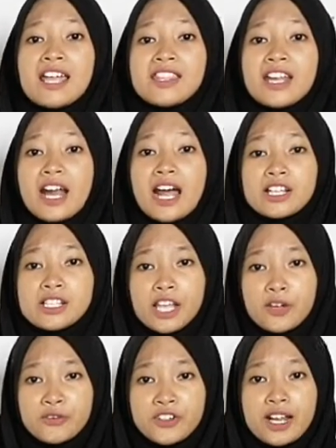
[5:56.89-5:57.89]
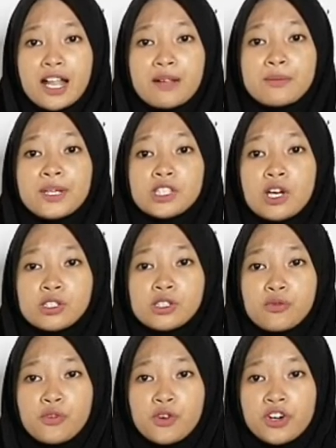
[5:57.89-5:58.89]
There are several
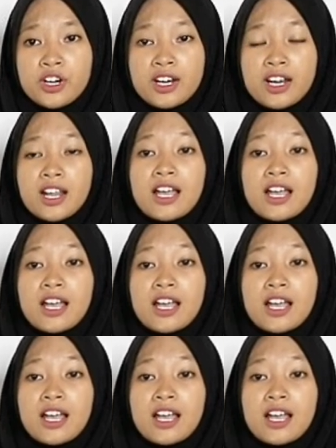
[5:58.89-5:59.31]
methods for